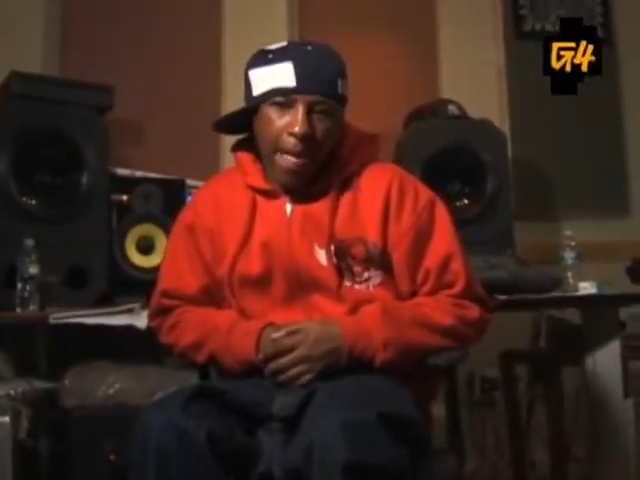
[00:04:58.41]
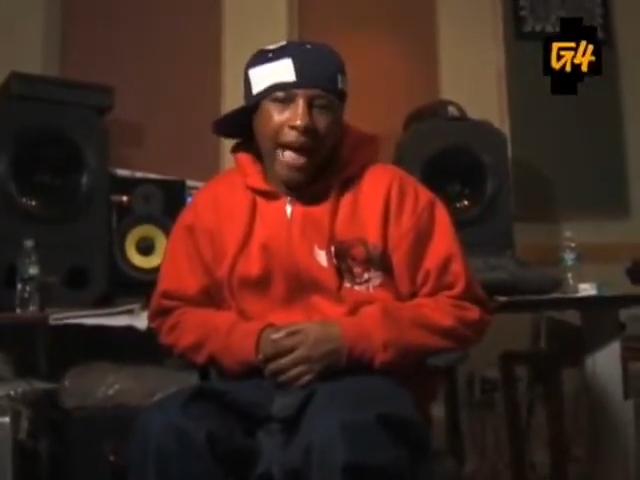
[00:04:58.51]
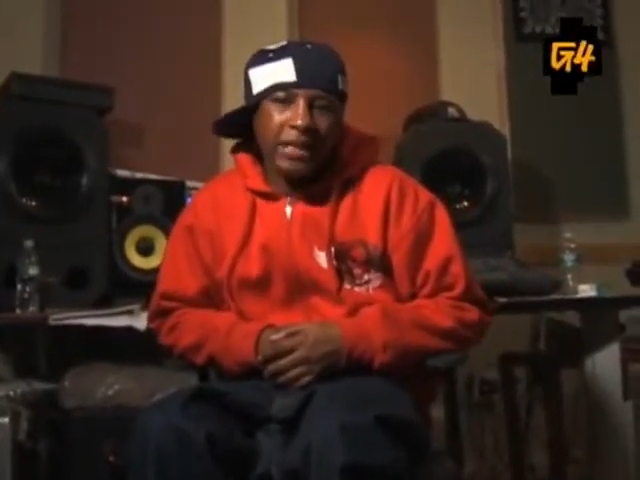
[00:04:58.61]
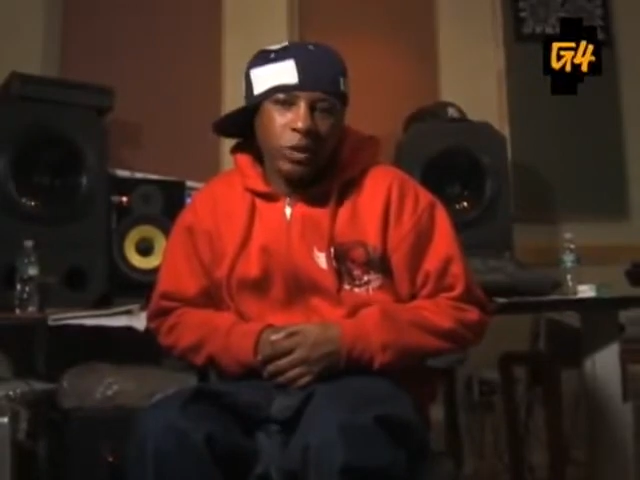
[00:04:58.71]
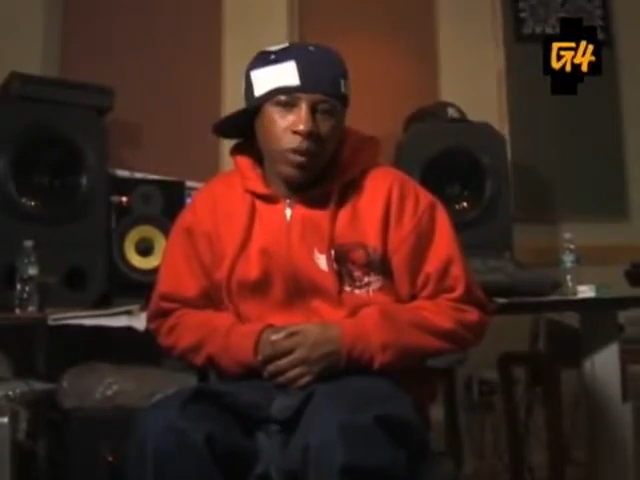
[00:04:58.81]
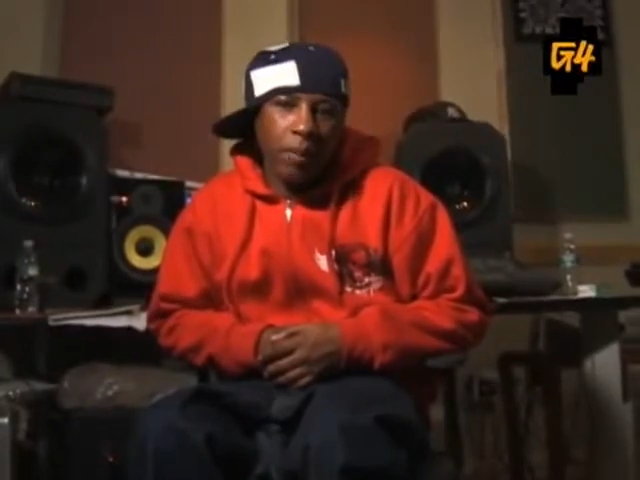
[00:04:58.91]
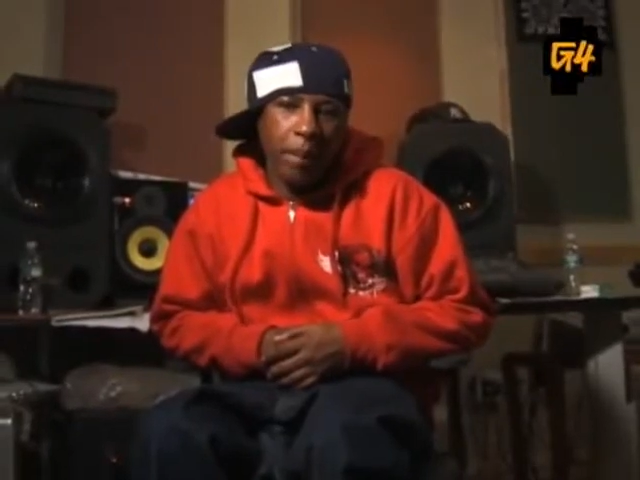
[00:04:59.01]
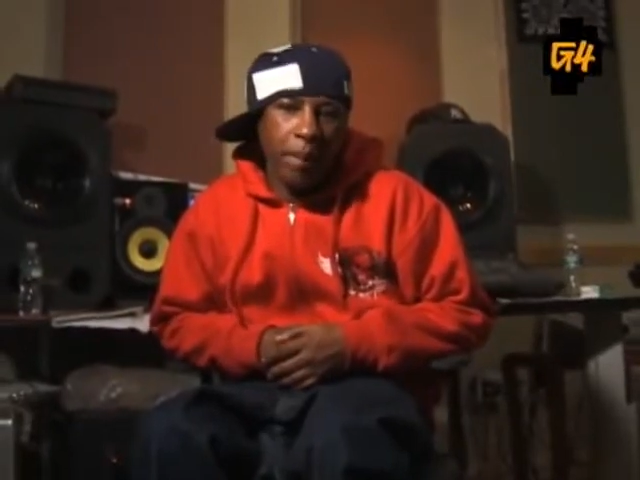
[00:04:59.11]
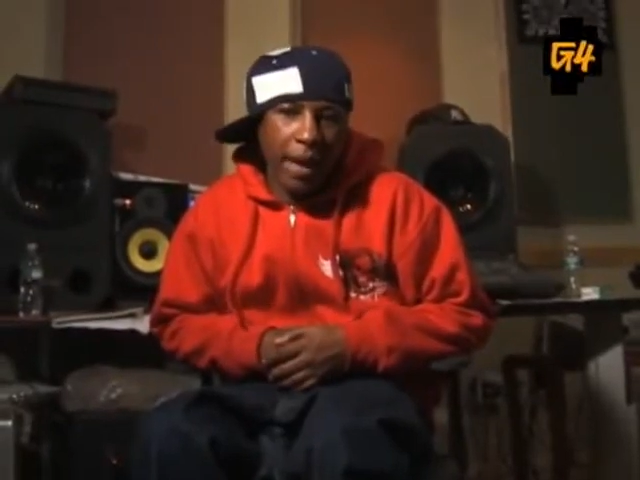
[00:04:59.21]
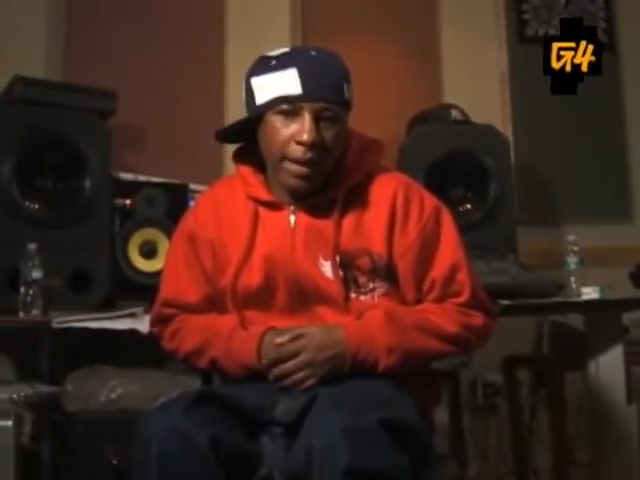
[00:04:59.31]
I just want to
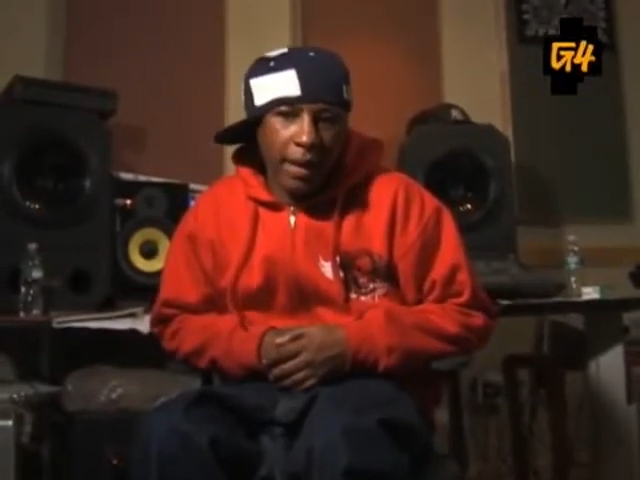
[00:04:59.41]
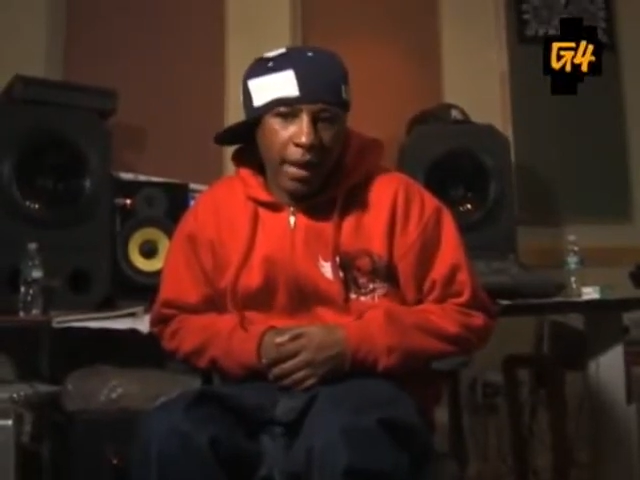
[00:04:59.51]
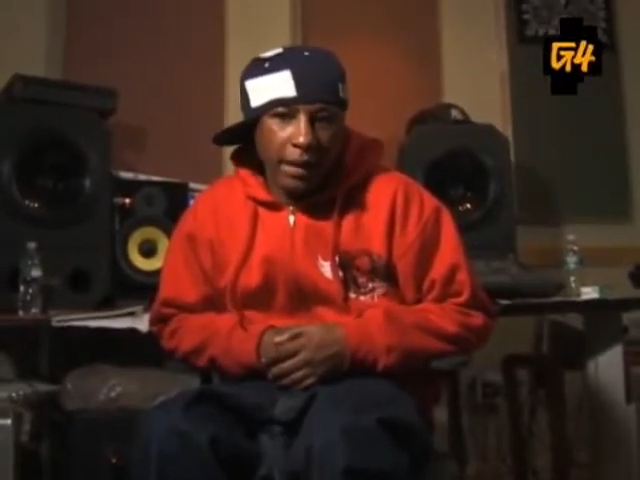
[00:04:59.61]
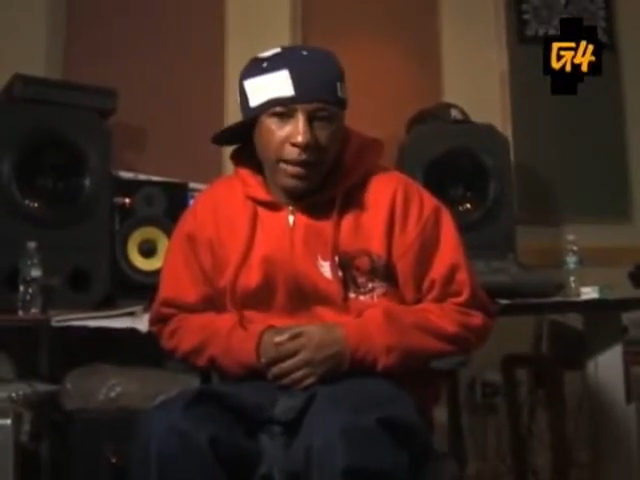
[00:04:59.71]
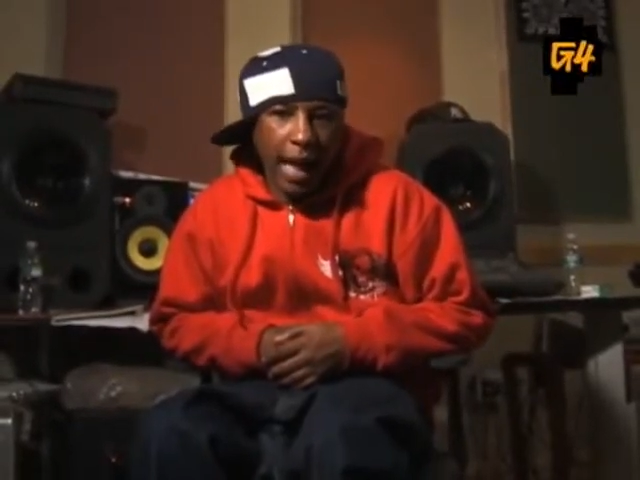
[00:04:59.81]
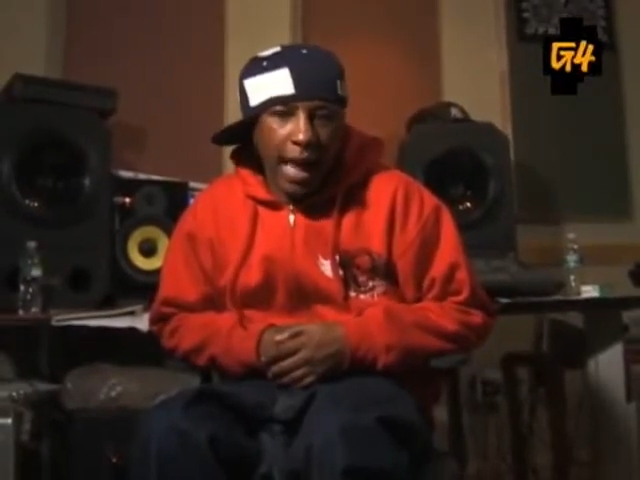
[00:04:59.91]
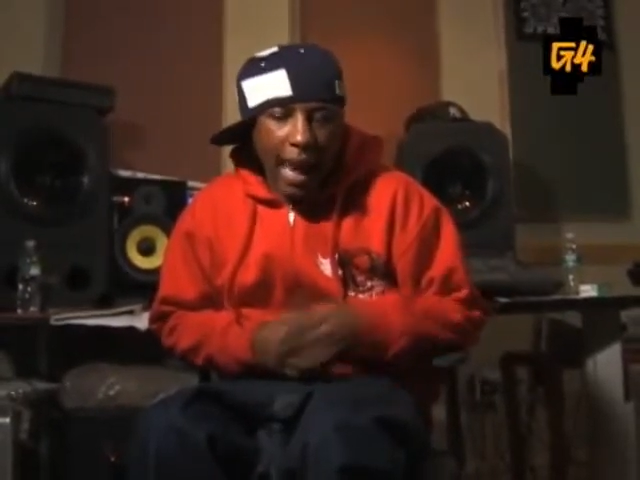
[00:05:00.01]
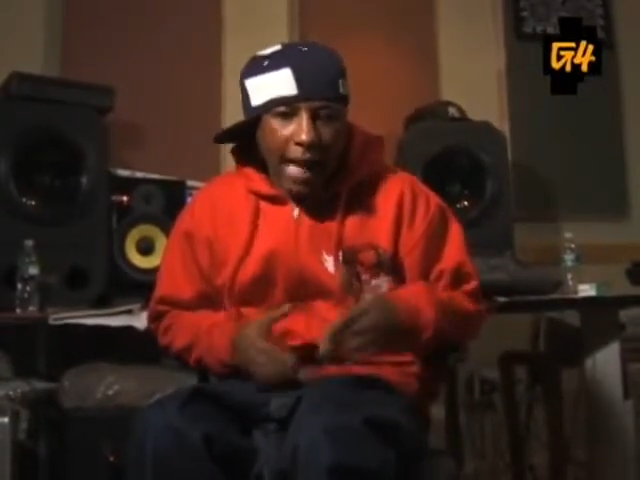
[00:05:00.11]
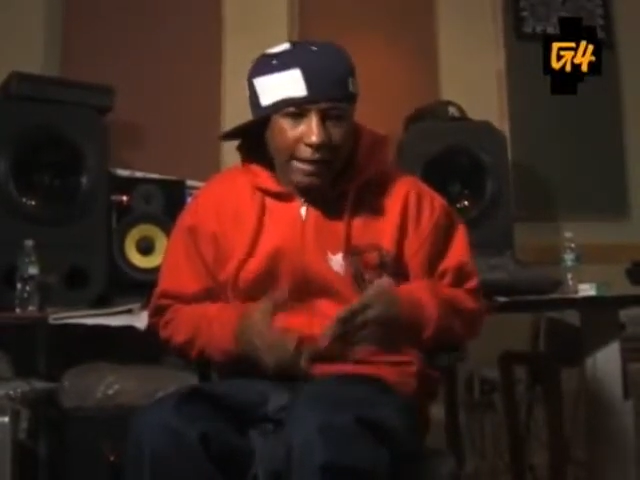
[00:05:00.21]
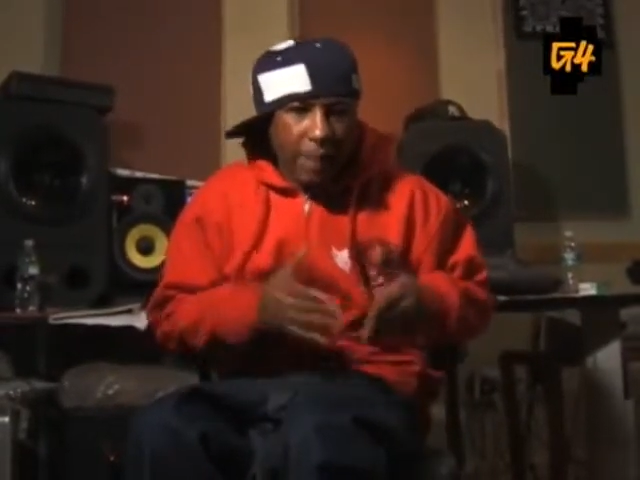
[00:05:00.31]
be better than the next
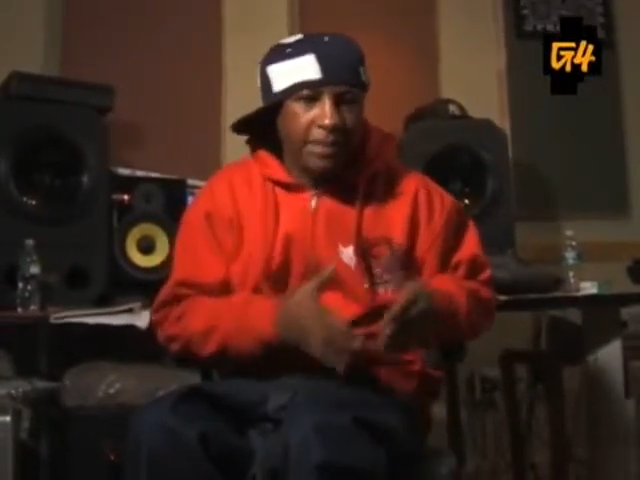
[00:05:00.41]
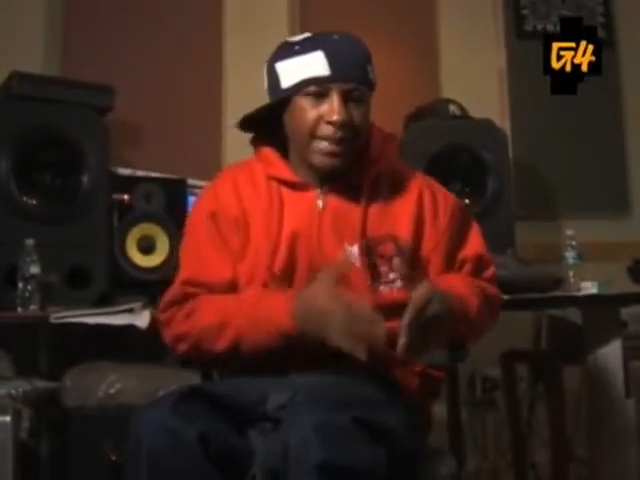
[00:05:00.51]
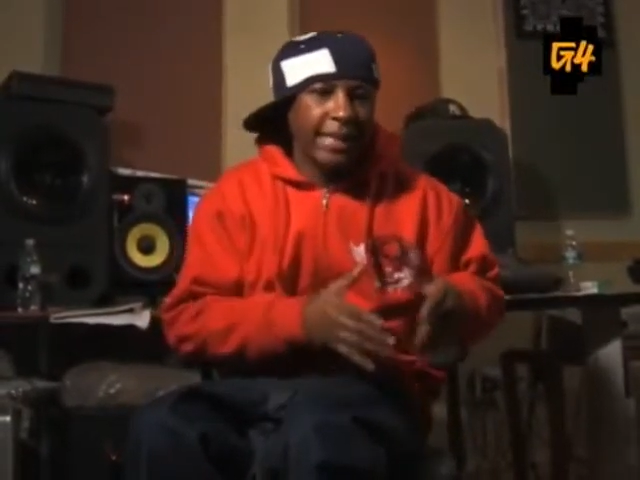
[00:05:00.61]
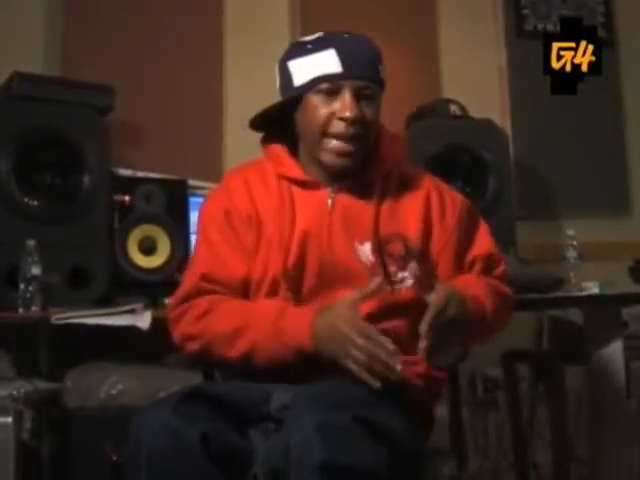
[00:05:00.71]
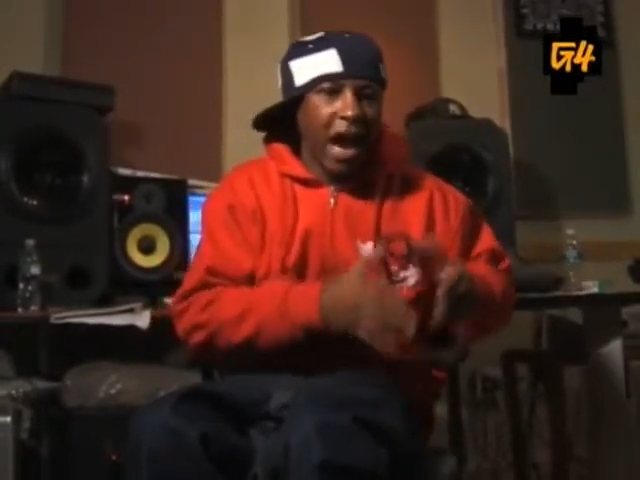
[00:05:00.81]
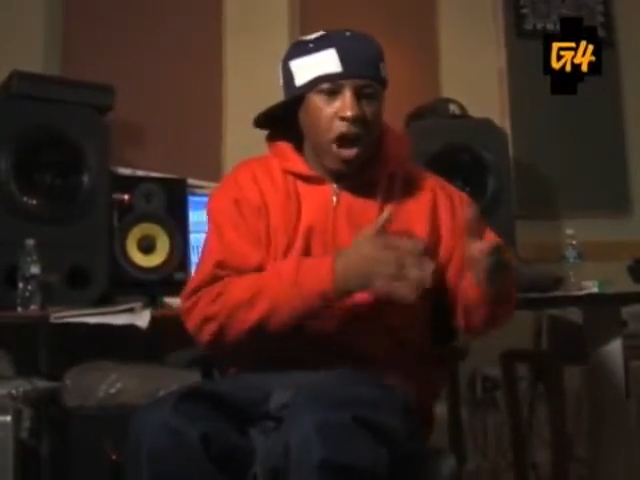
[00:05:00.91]
last MC that I